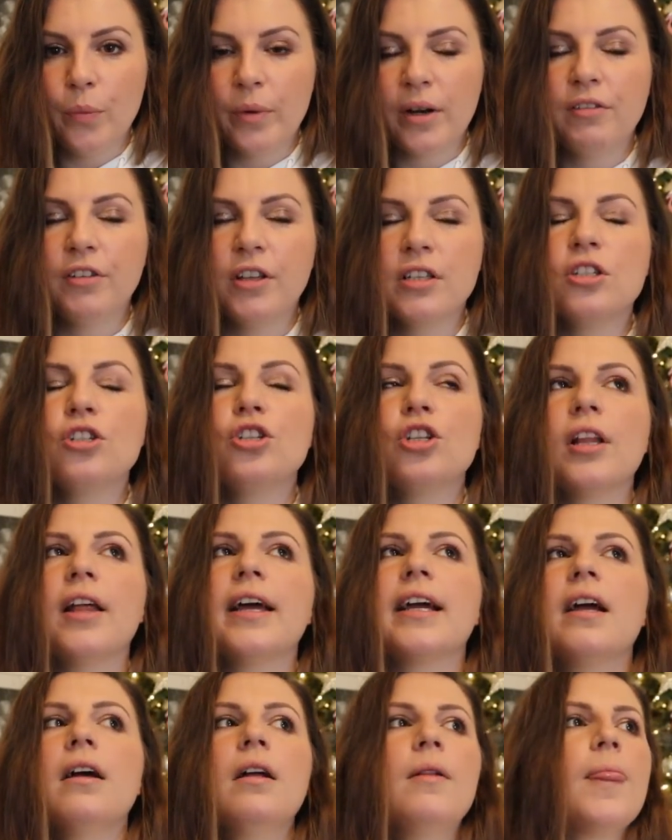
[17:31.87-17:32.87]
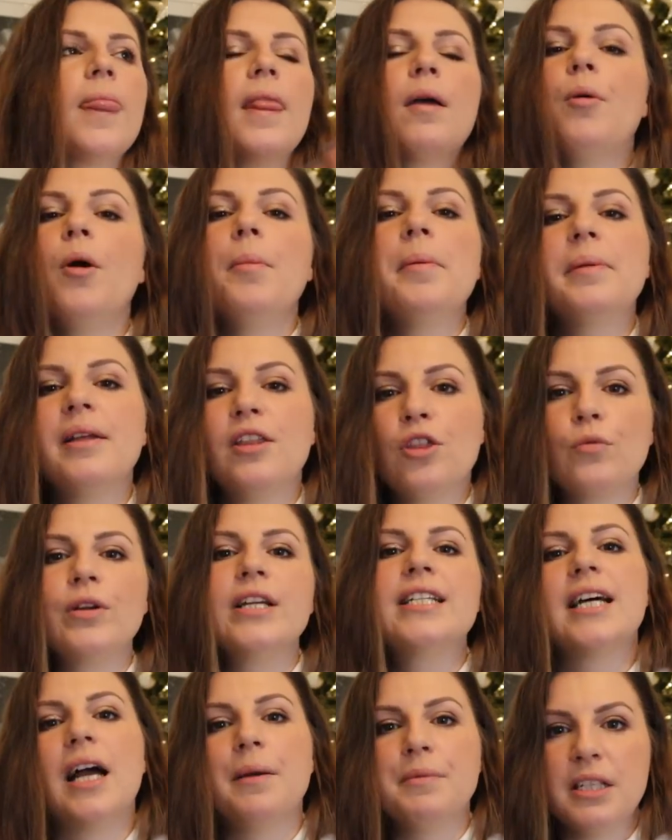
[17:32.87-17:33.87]
But I've listened to like probably
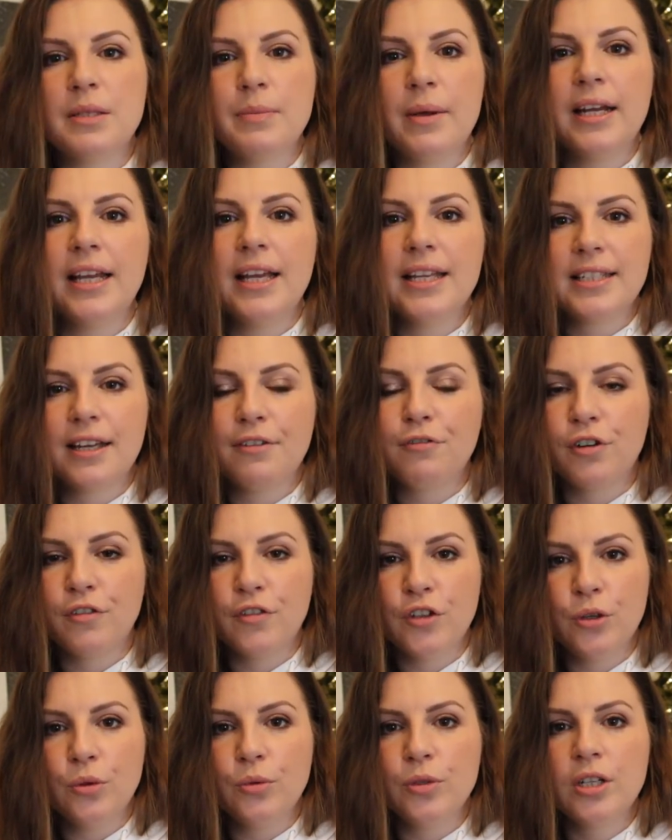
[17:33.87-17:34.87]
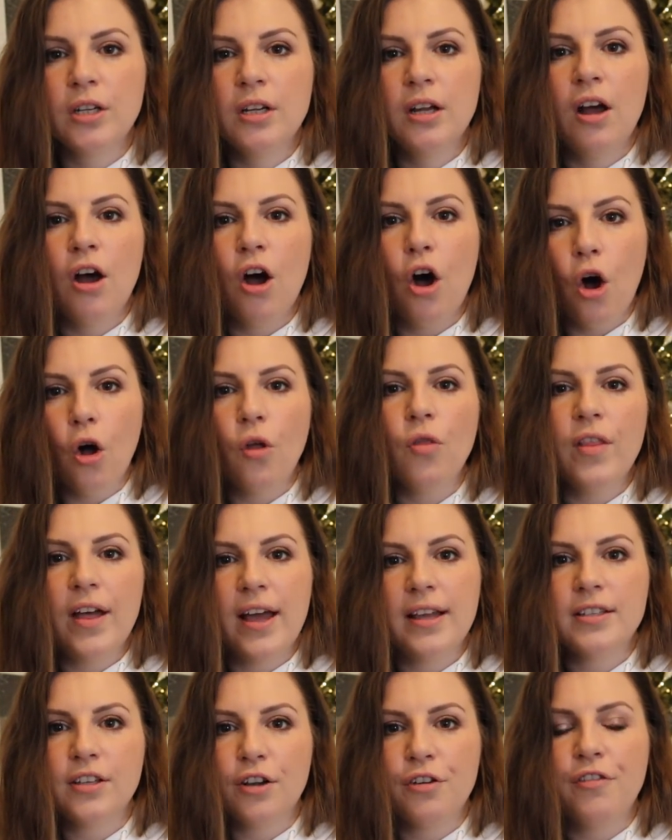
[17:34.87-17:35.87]
three times as many as I've reviewed on
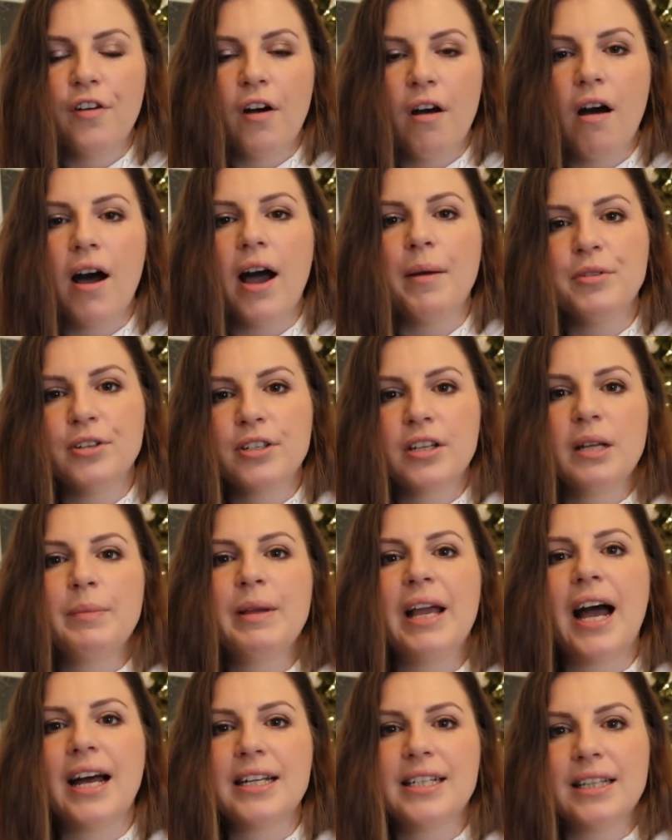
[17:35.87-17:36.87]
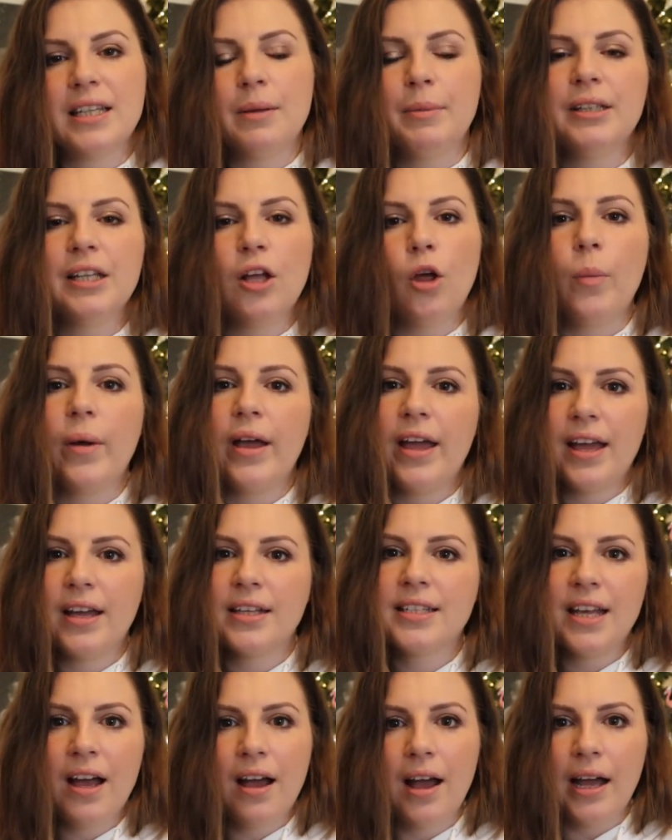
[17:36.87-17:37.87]
there so far. I'm just going to be adding them a little bit at
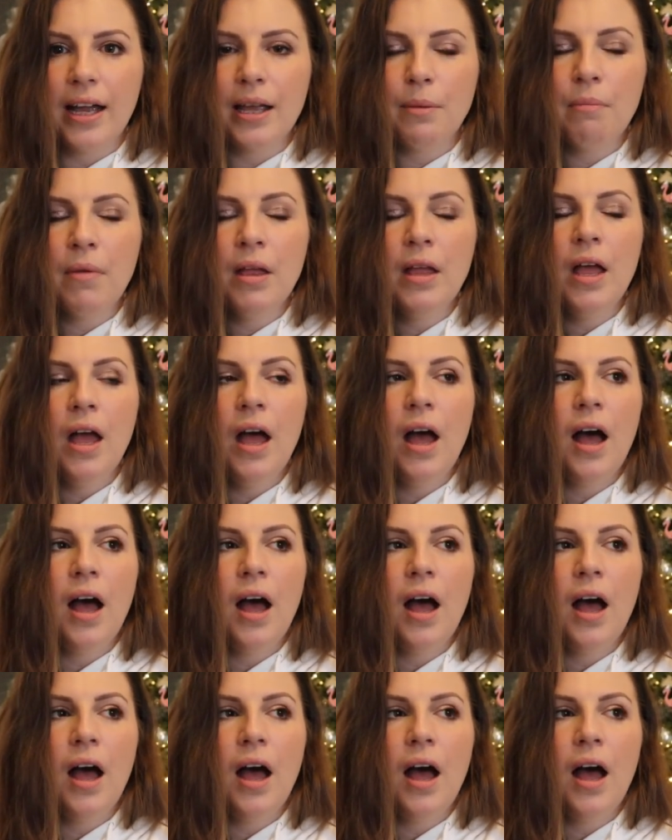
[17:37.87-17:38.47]
a time.